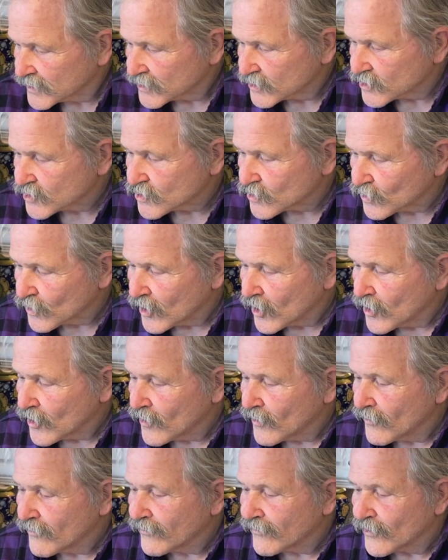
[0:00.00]

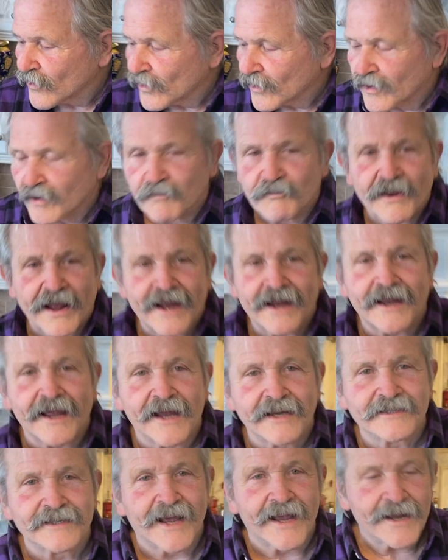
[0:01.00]
Shrove or
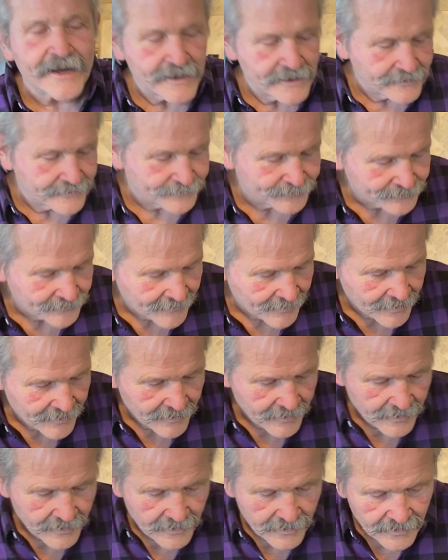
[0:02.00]
Pancake Day.
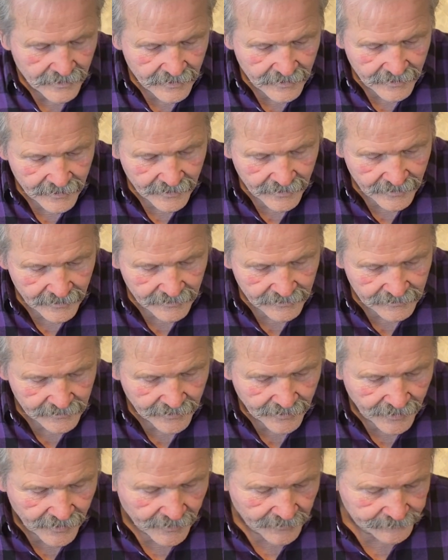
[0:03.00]
And
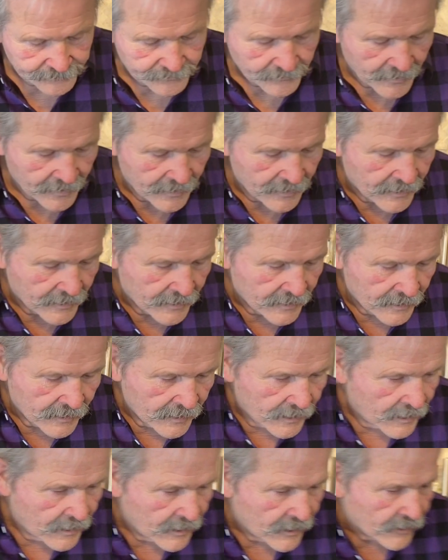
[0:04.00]
yeah.
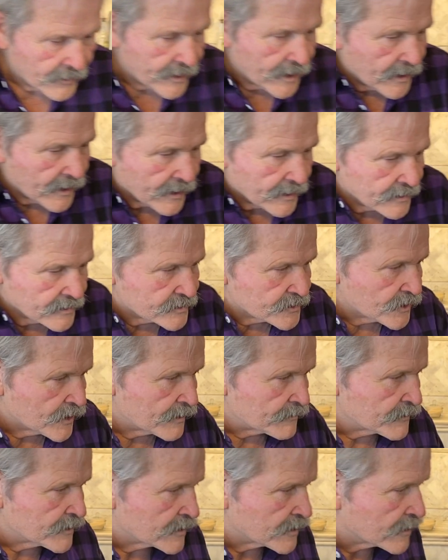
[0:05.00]
Okay, so
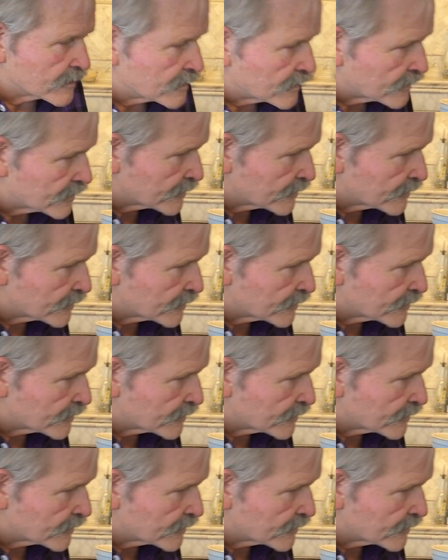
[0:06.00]
I'm gonna